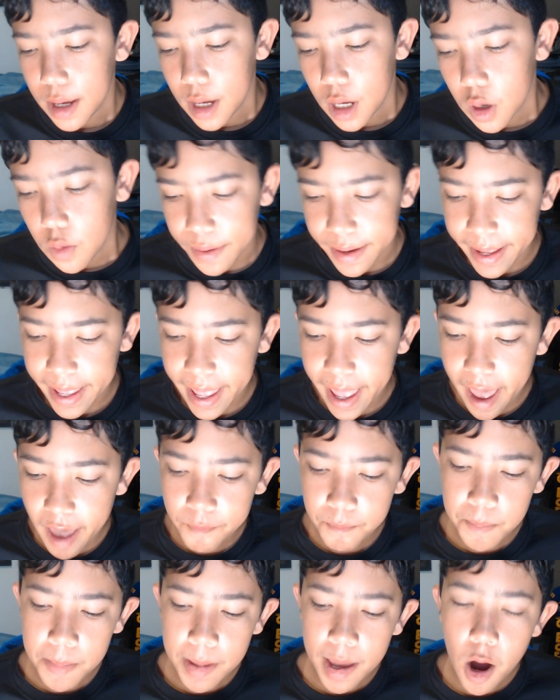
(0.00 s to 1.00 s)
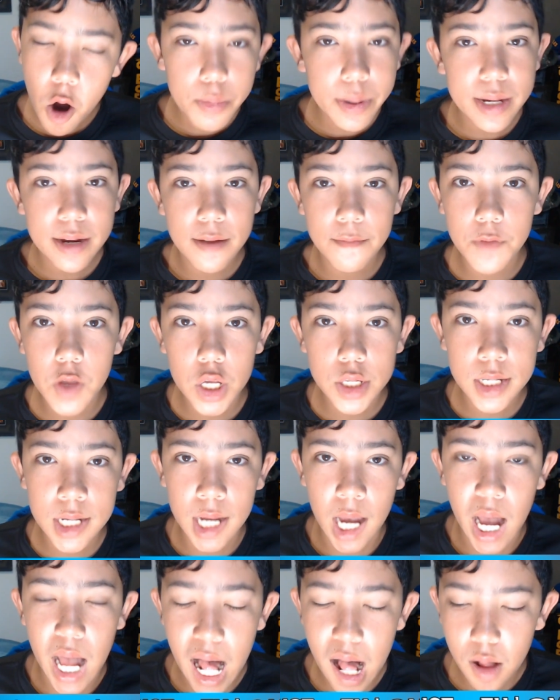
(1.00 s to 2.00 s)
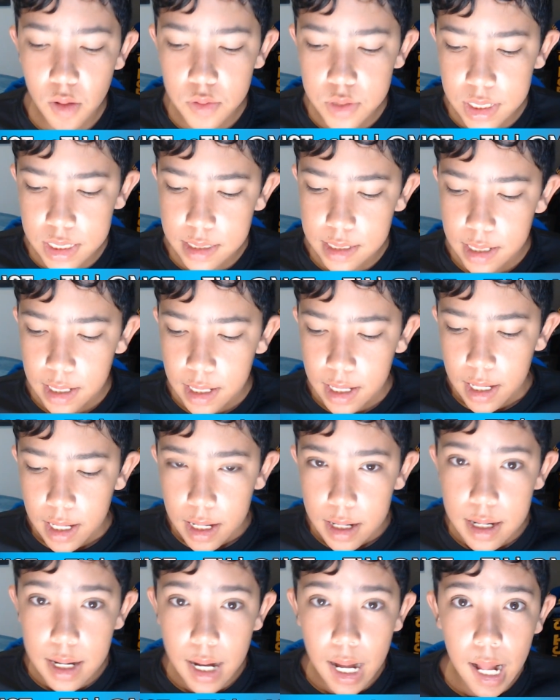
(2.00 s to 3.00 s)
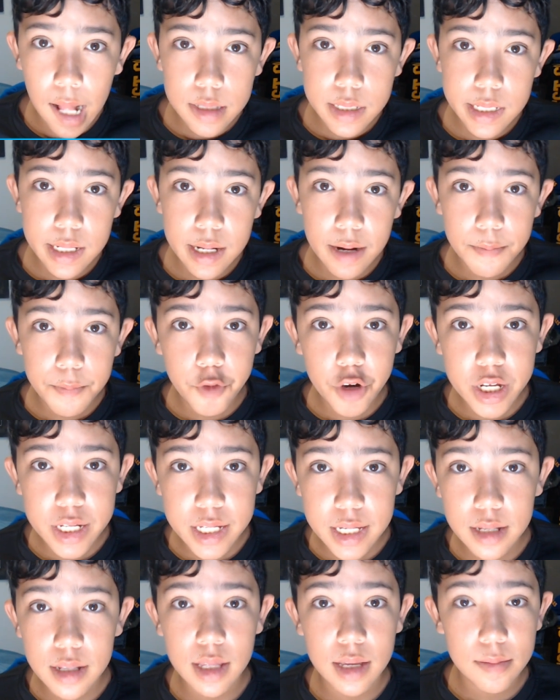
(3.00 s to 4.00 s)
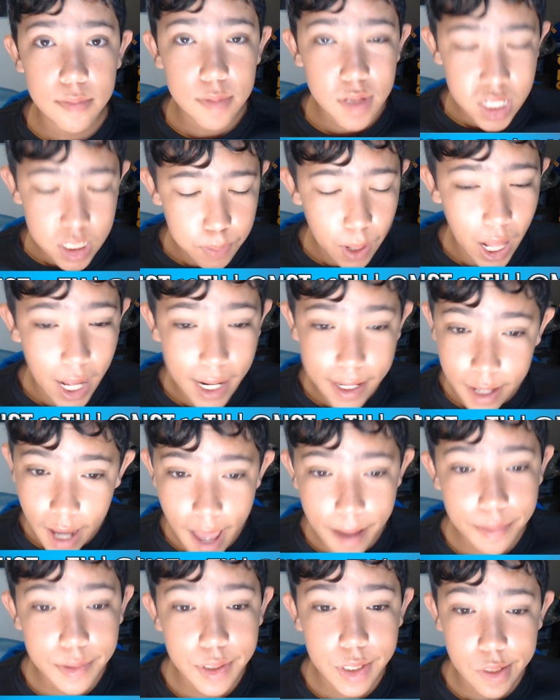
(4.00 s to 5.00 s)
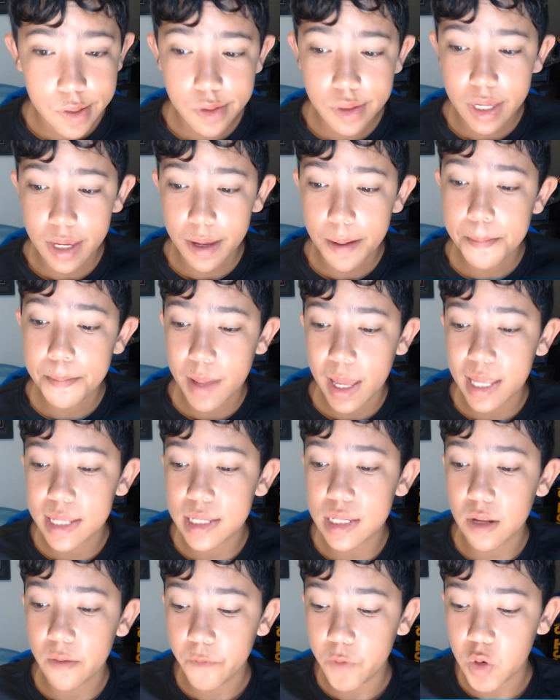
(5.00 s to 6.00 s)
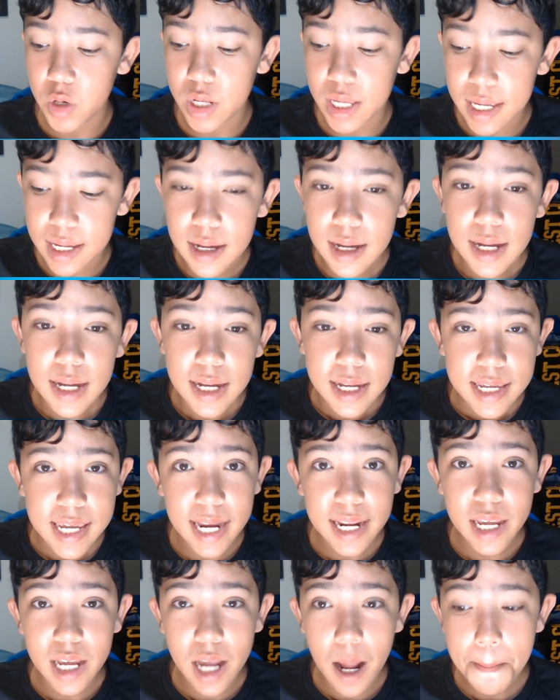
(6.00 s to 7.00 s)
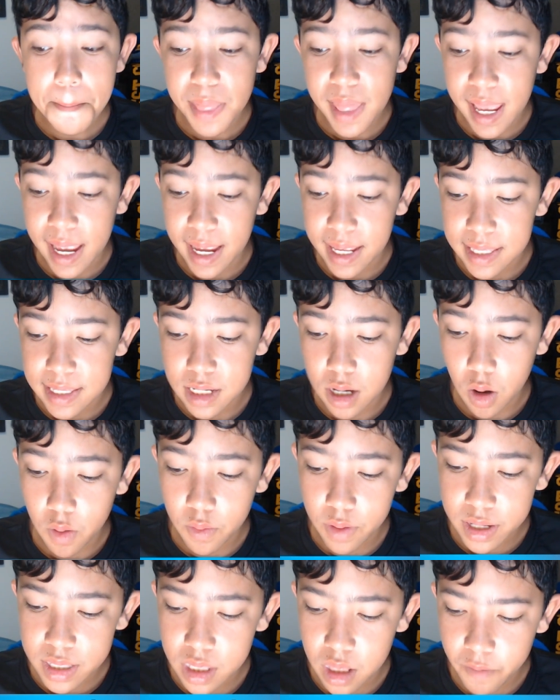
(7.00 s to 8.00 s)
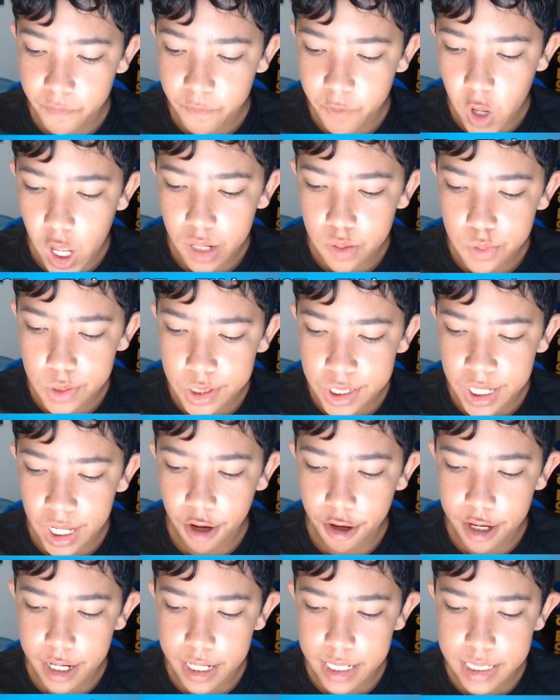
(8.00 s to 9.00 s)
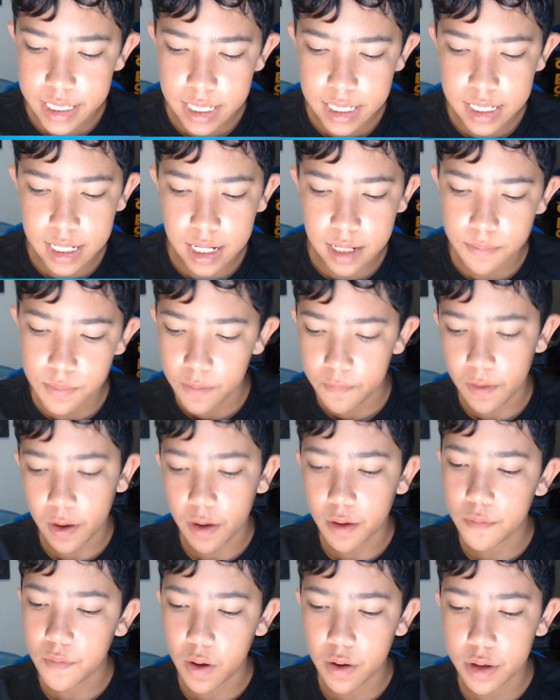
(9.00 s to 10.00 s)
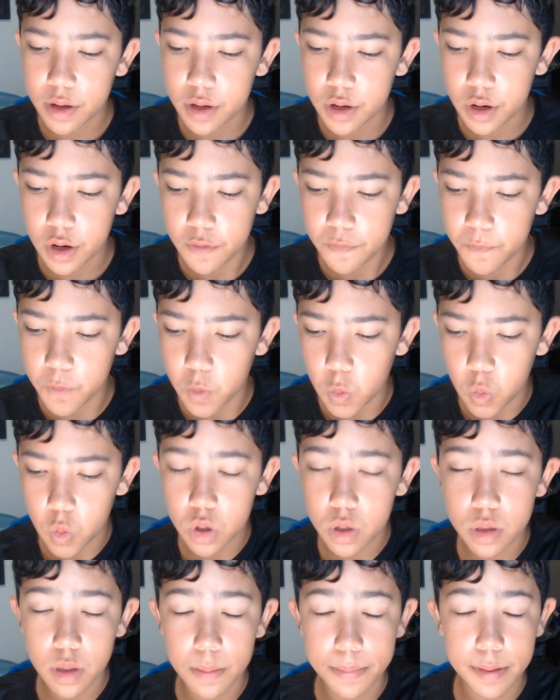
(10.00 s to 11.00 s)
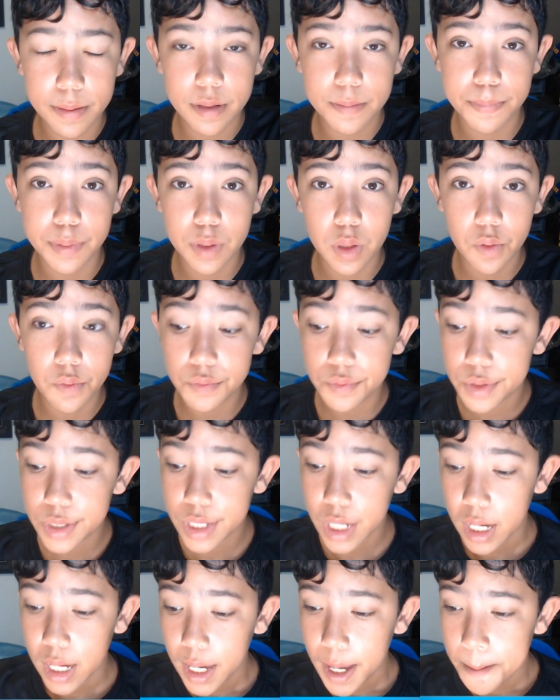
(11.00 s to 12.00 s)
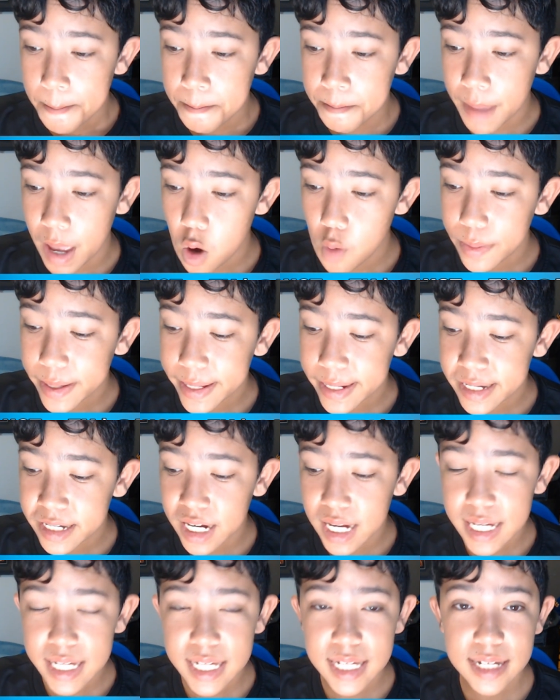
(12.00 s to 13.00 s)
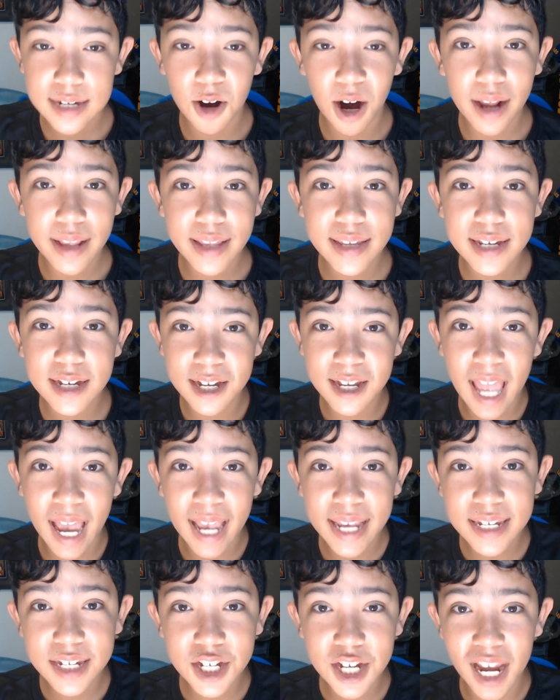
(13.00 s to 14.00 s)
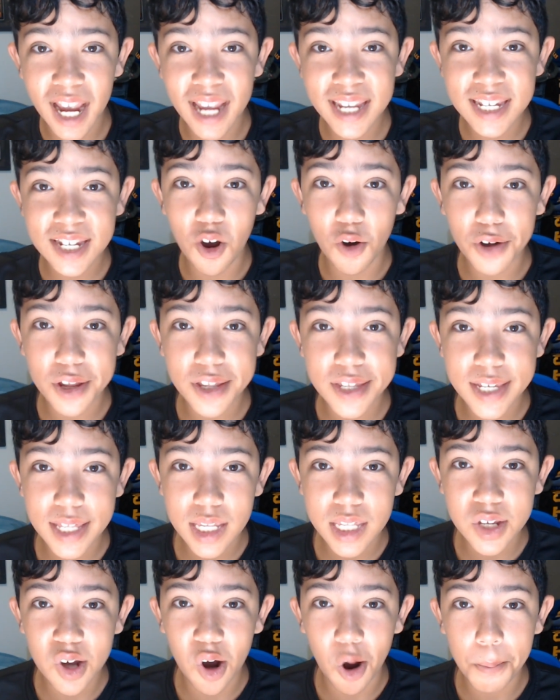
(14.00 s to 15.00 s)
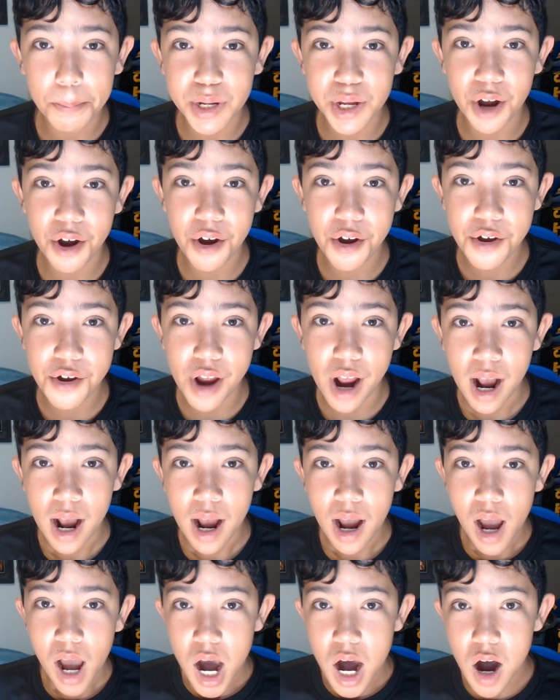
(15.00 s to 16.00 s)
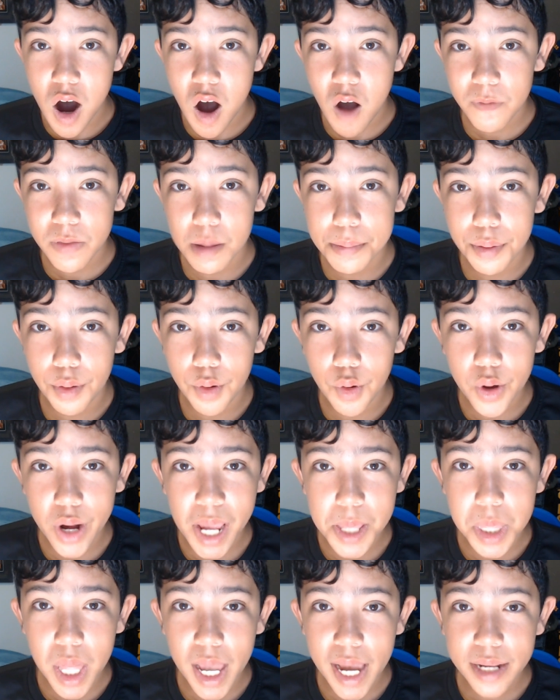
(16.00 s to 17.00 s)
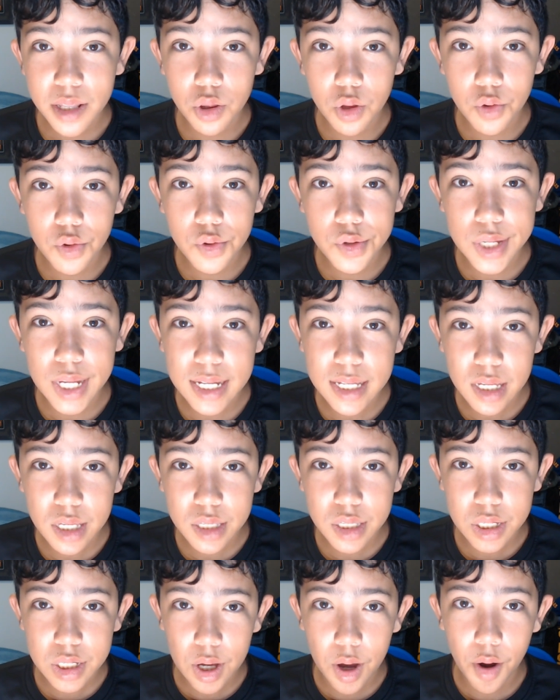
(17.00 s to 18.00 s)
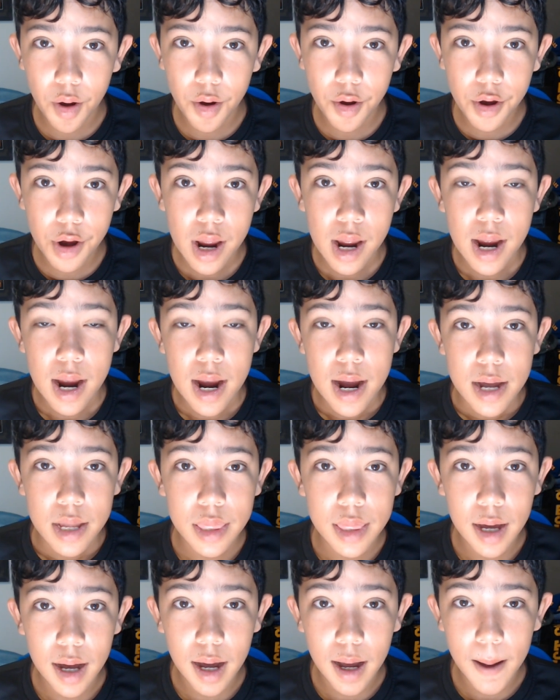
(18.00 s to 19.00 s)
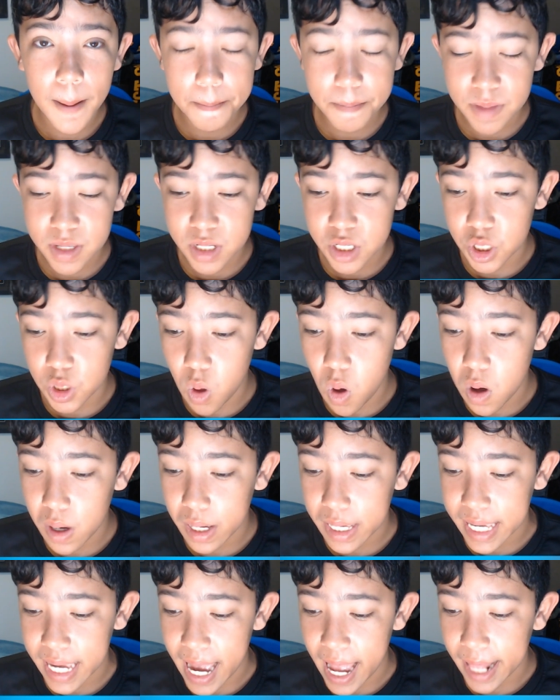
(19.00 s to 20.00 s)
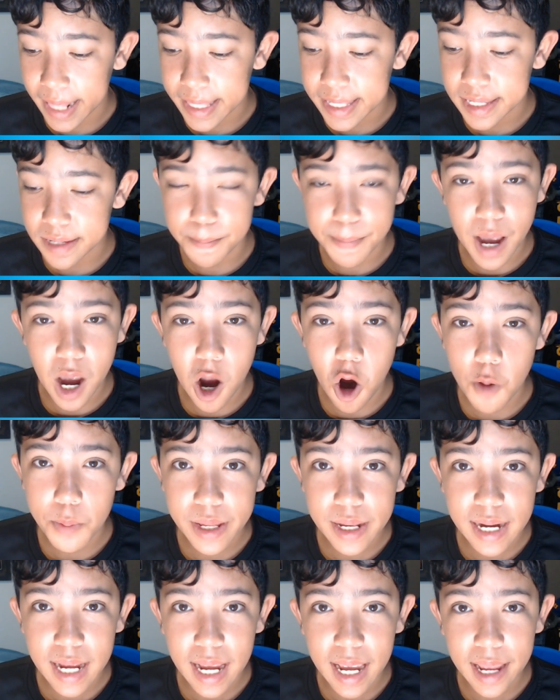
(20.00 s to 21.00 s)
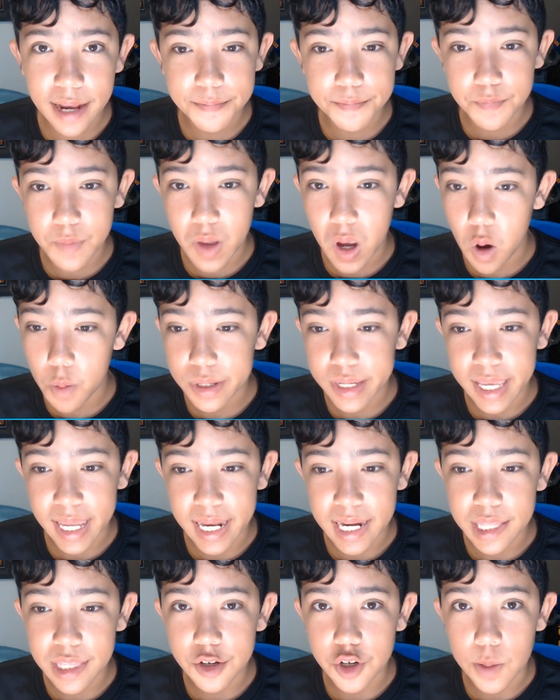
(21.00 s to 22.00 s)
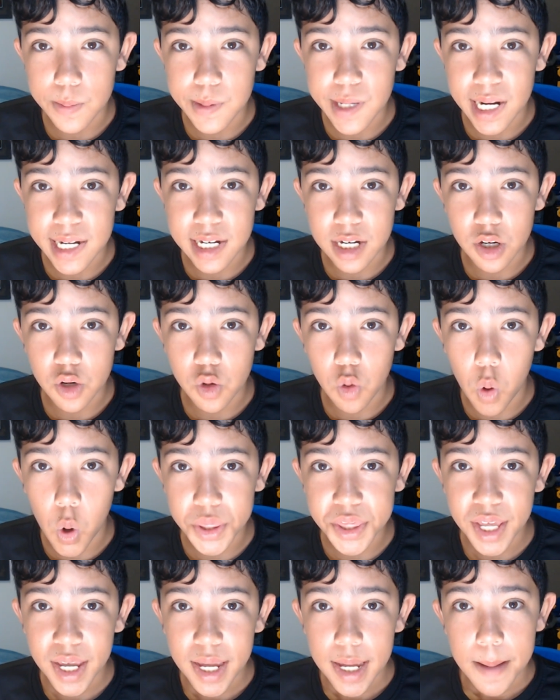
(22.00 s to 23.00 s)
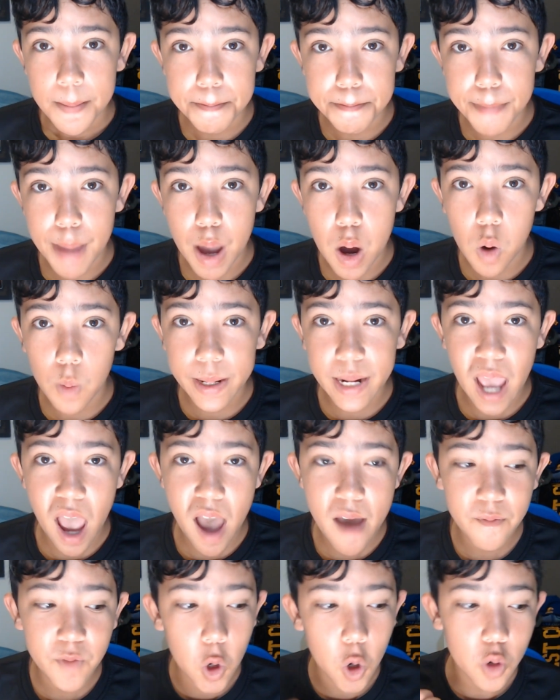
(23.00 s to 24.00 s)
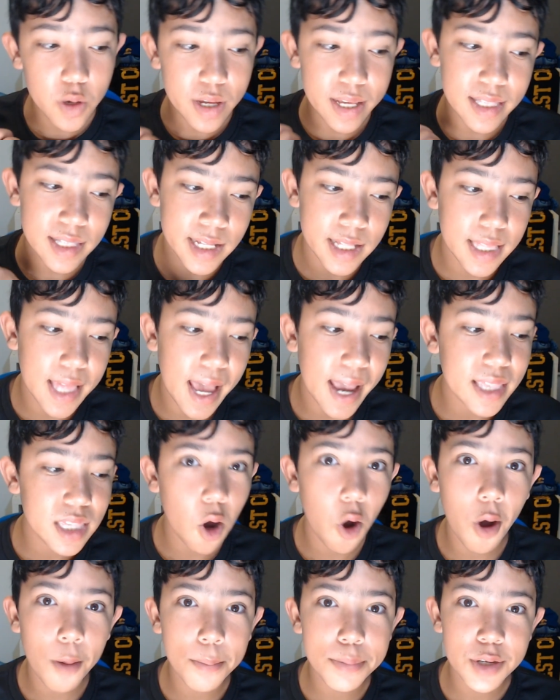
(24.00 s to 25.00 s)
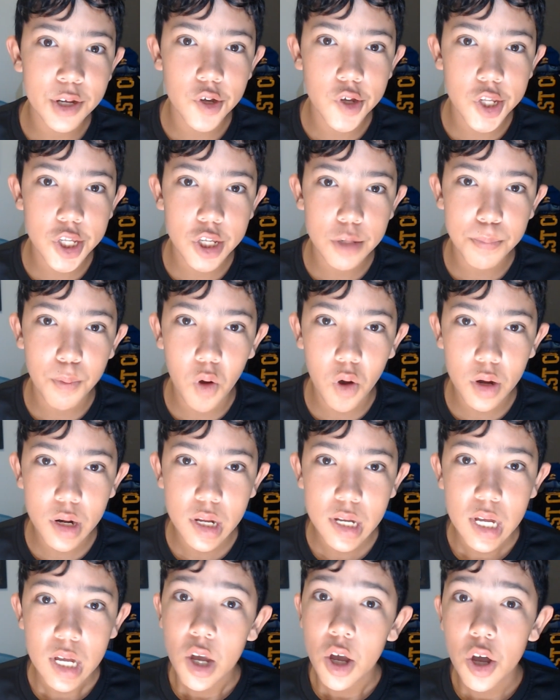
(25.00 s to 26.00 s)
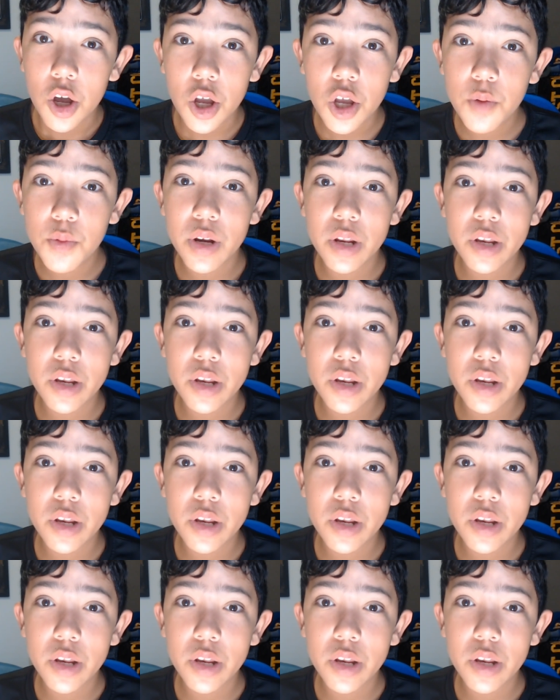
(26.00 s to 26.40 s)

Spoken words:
We have Melbourne versus Carlton. Carlton have recently played absolutely amazing footy, getting up there and going into the final series. It's going to be very, very good for the Blues. Melbourne has just gone into the top 2 after Port Adelaide losing to the Geelong Cats. Melbourne getting the job done to North. Melbourne have got into that top 2 spot. Who would have